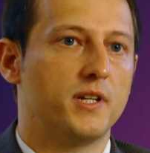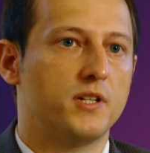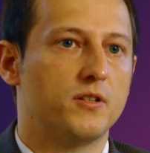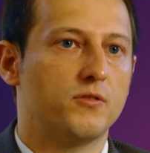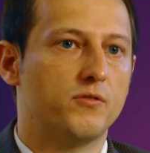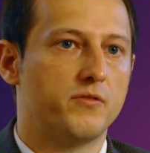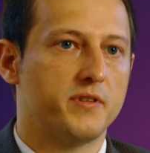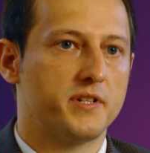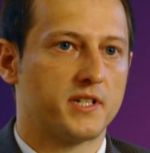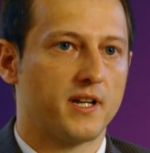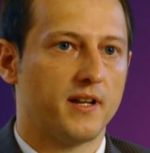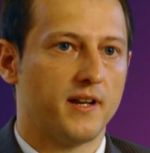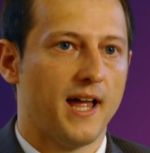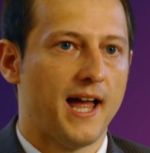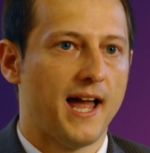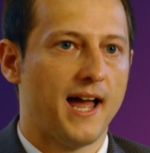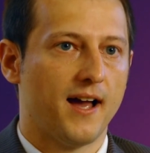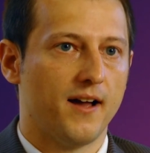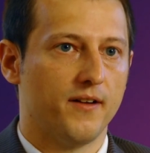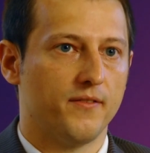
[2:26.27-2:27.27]
You're always going to
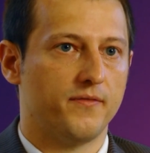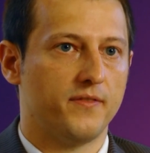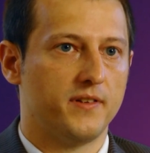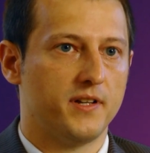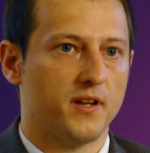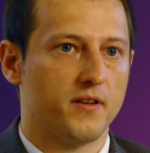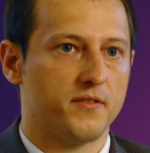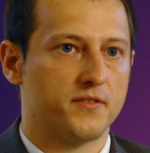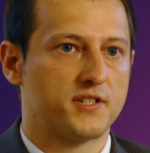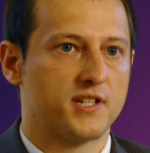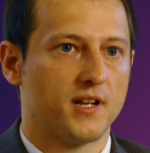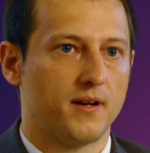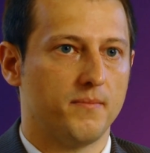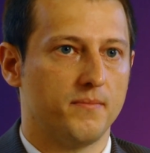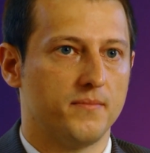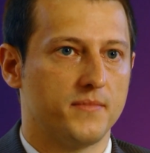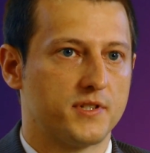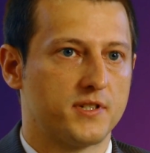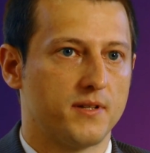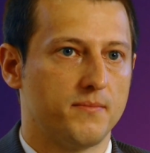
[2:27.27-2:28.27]
have
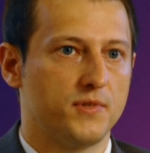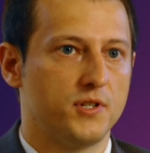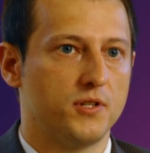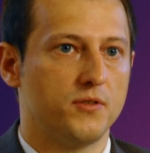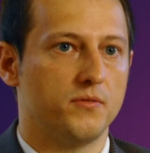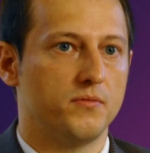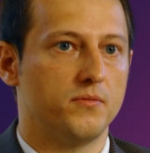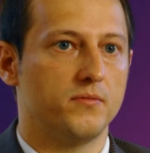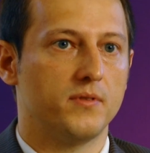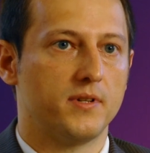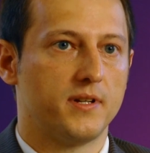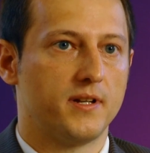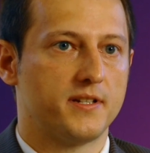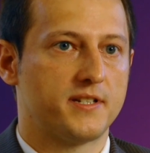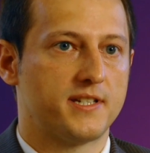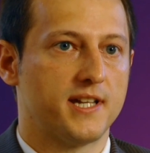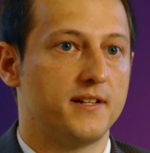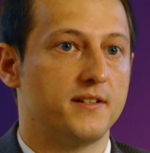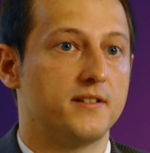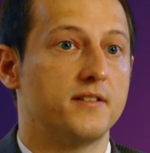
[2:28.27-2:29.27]
some new
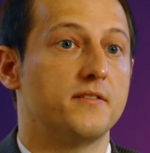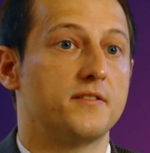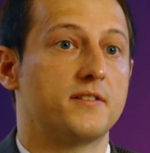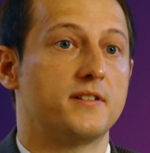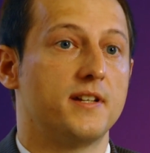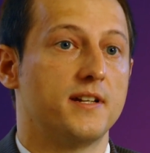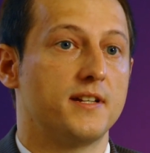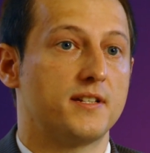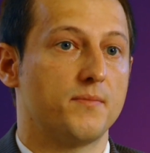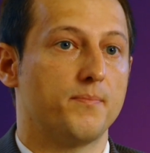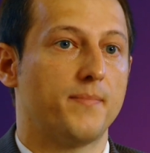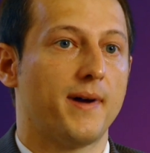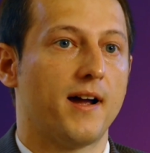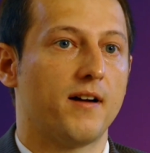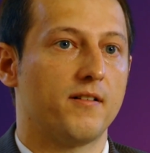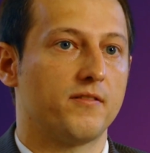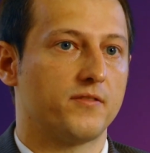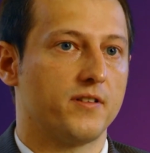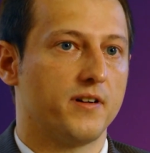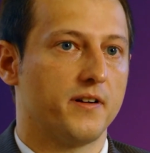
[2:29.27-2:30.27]
sentences and
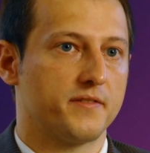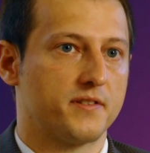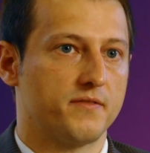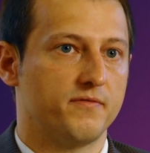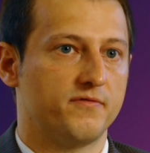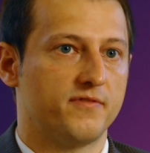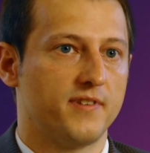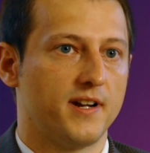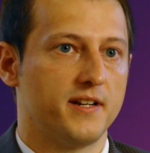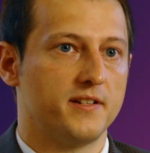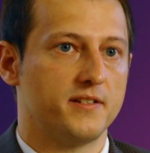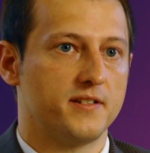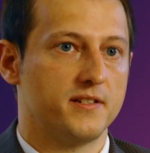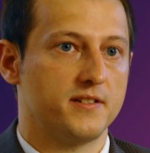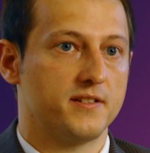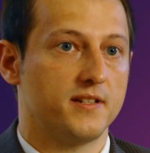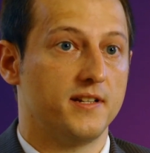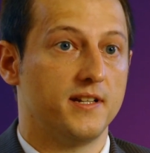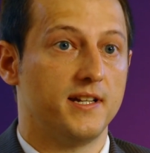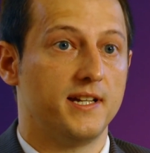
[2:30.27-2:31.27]
paragraphs and
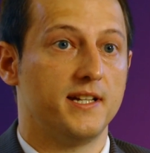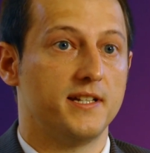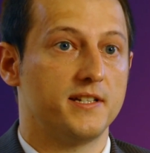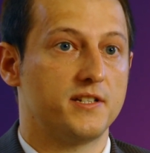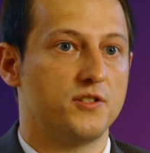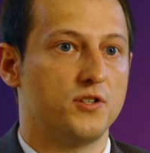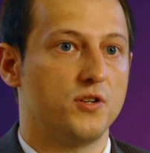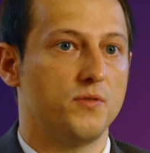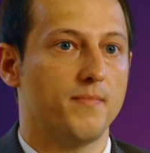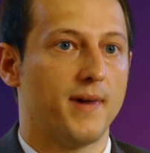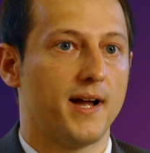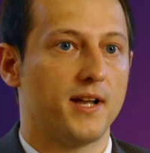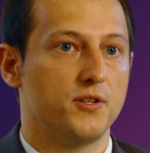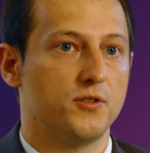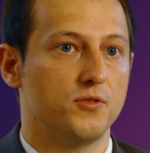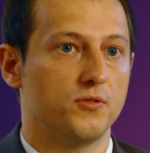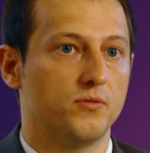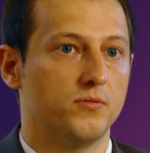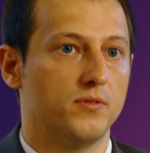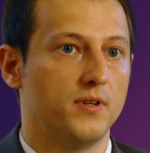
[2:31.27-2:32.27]
phrases in each new
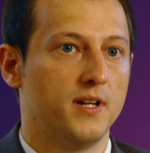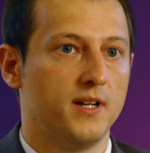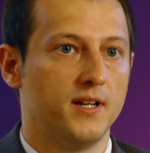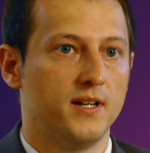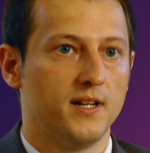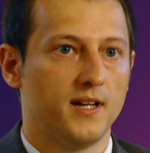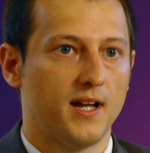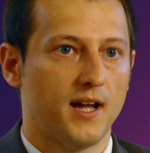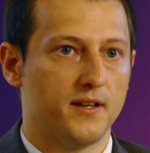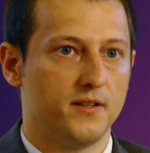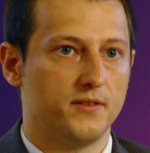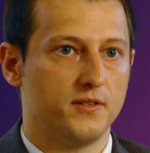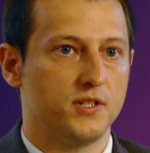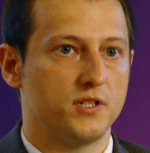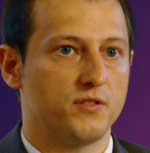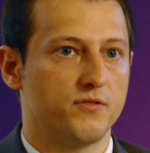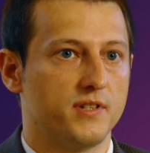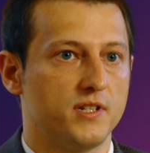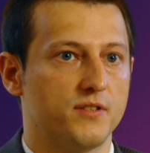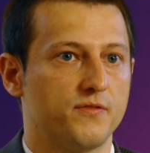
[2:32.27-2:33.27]
manual and
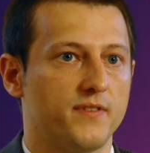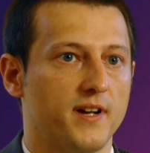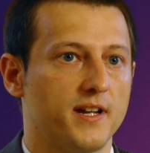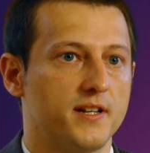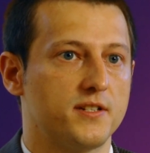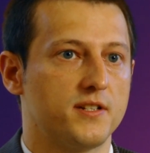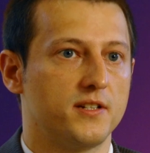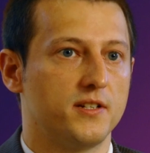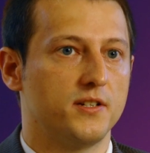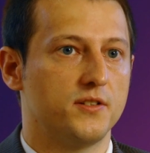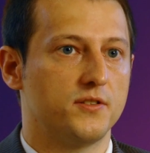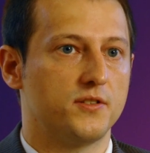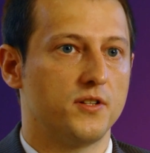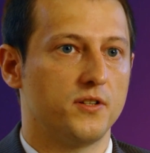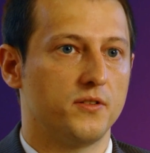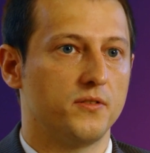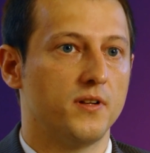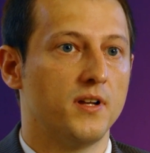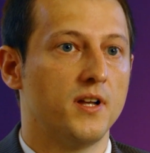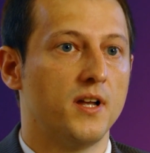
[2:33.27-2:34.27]
user interface that you
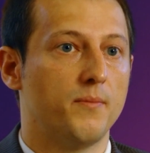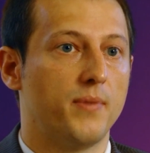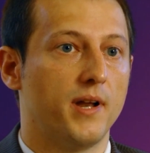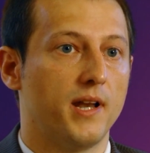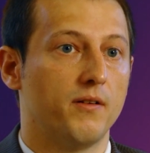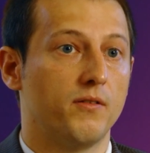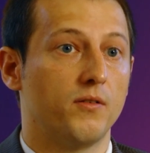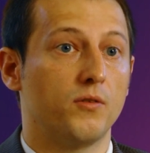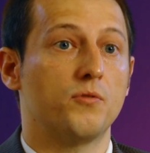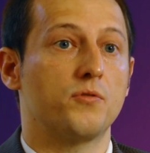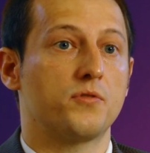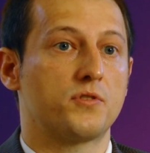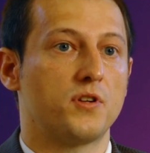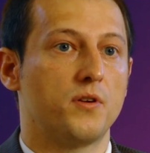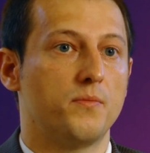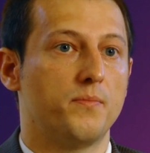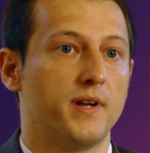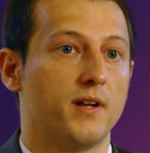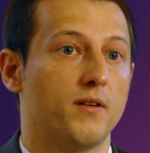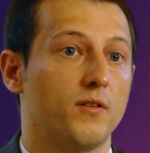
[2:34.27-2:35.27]
do, but there will
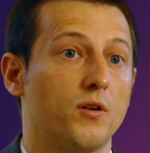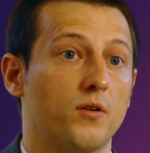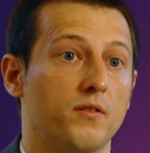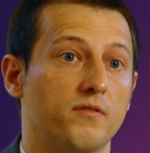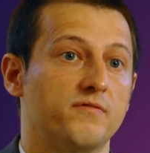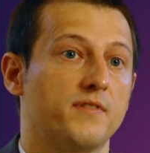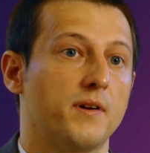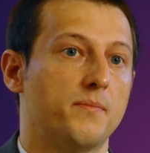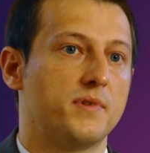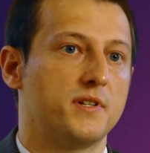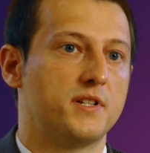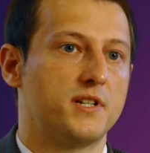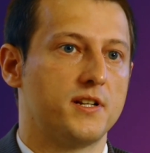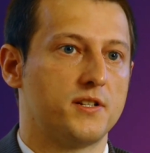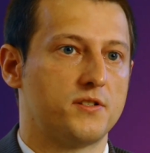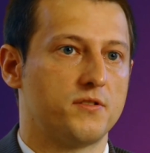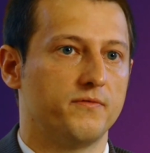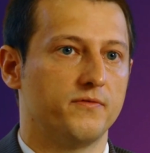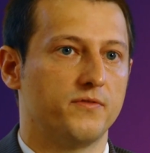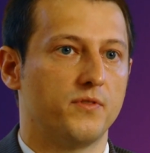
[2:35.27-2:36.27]
also be a lot of
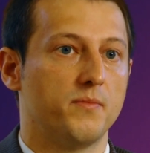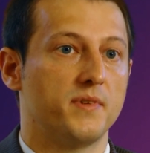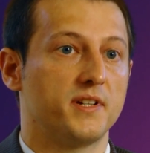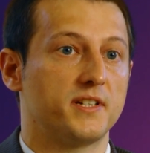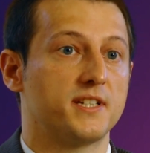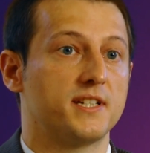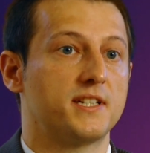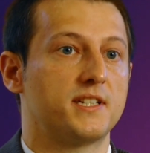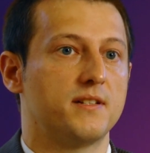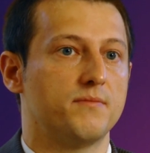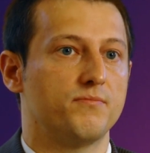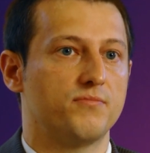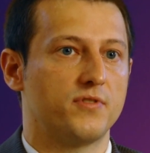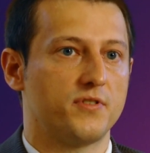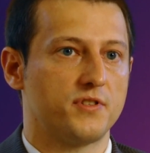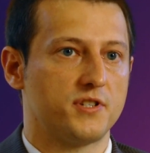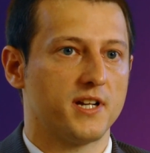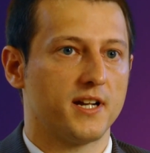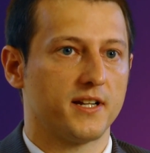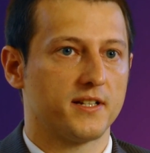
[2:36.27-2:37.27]
repetition from existing
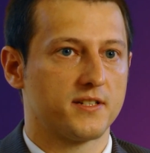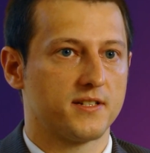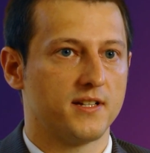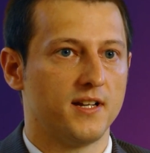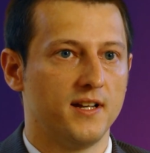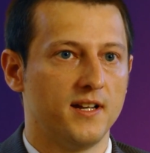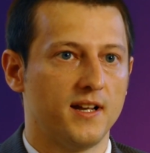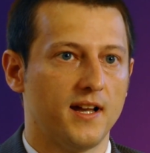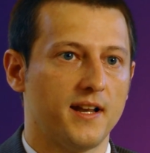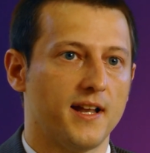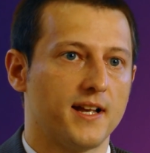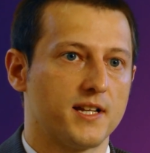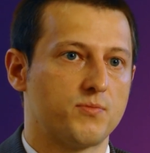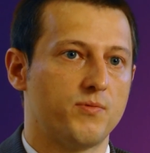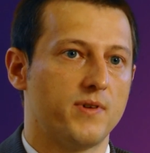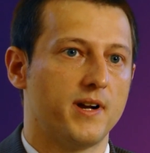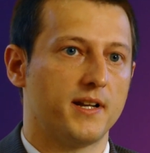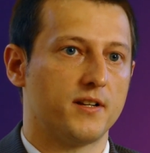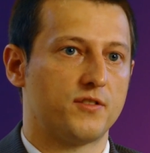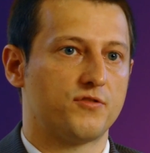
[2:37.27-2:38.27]
projects, and that's
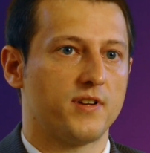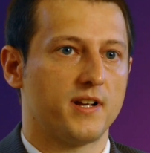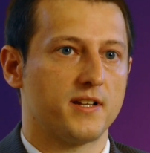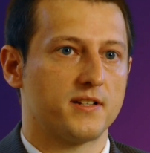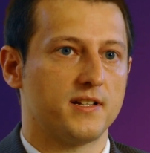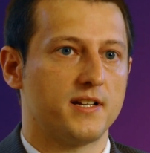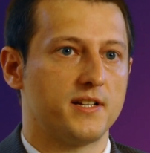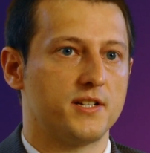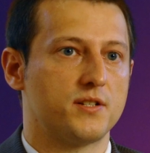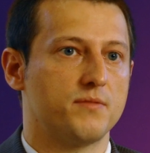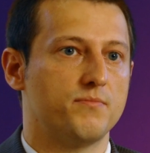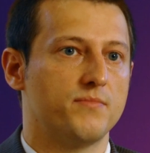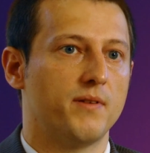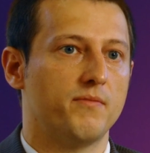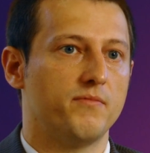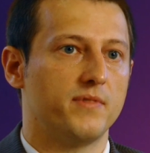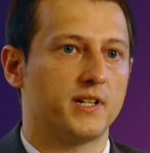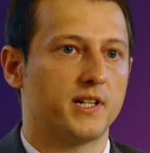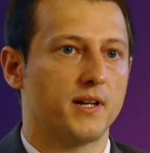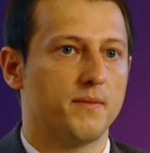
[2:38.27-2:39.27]
where the translation
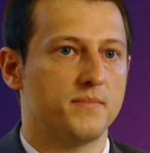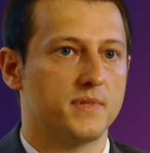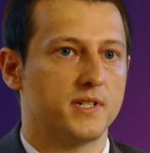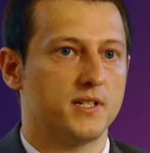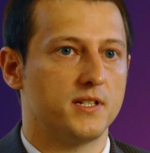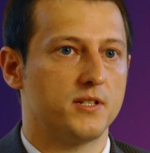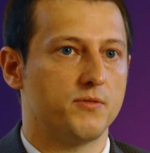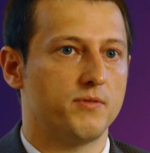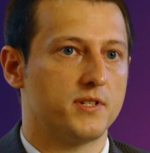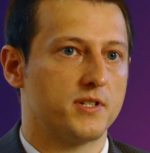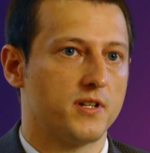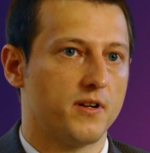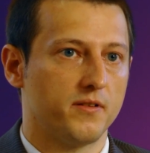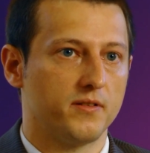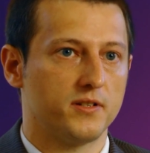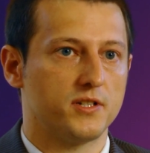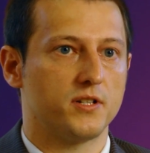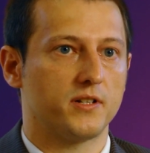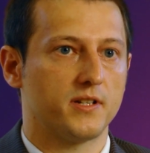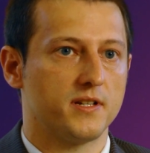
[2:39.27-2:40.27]
memory comes into its own,
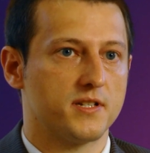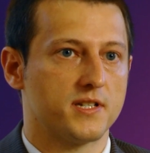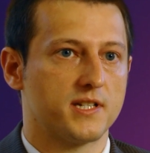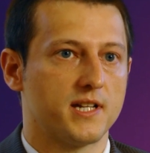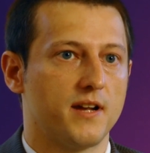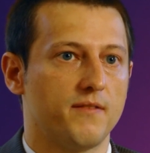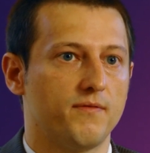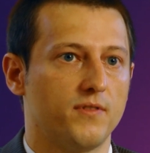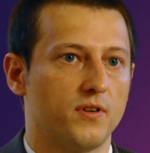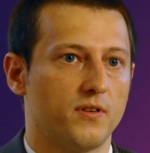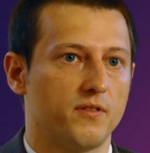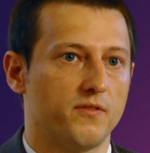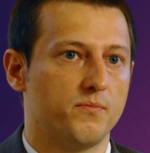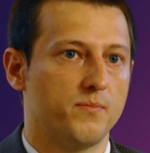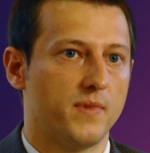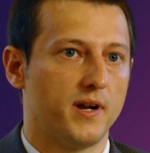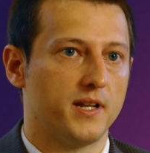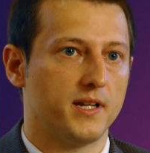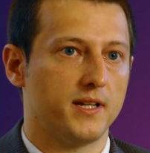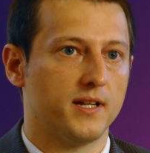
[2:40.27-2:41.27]
because you can save a lot of
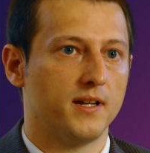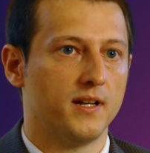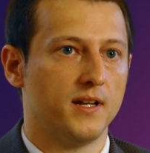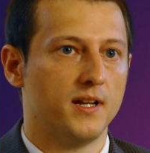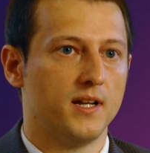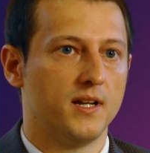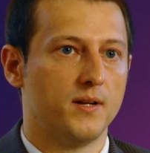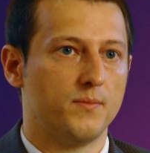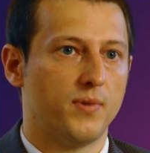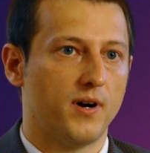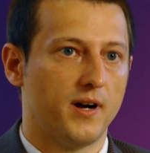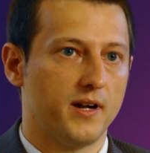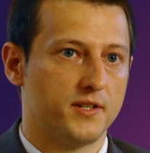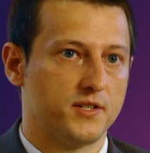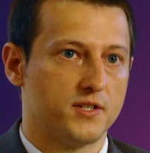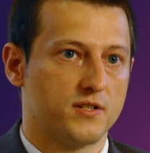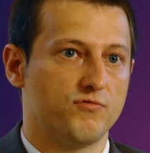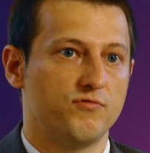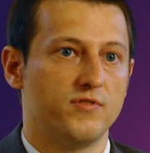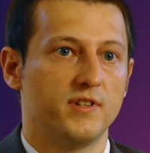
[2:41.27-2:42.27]
money by
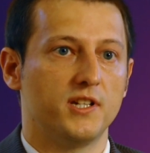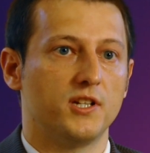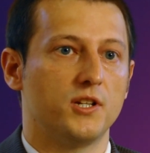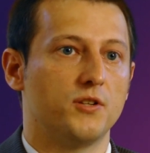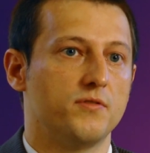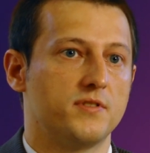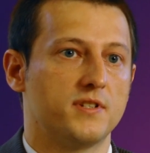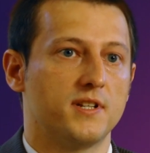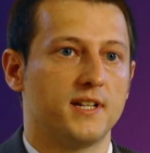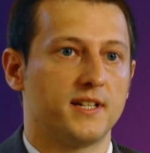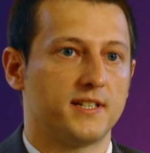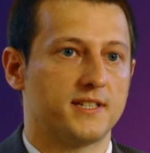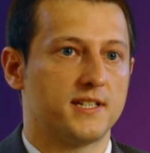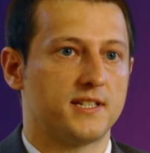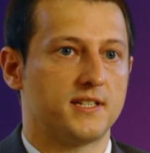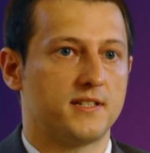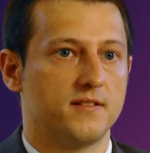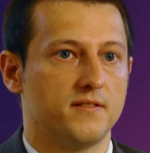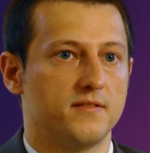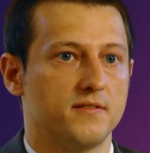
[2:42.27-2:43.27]
just reusing
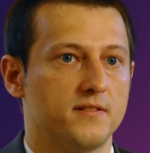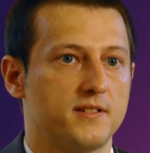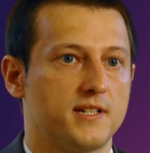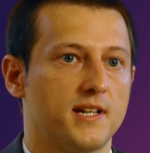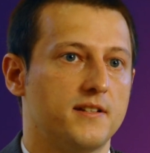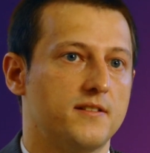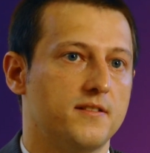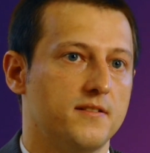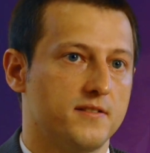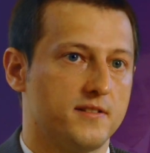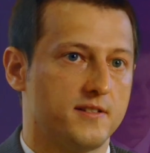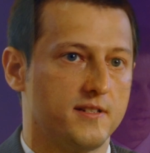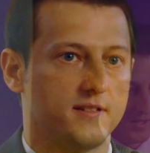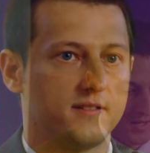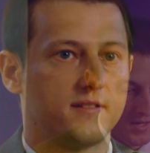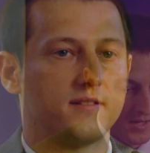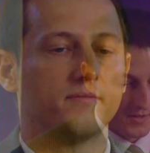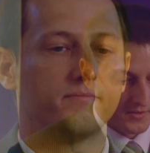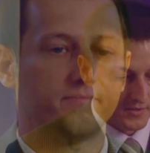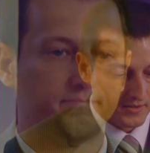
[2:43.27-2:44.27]
existing sentences.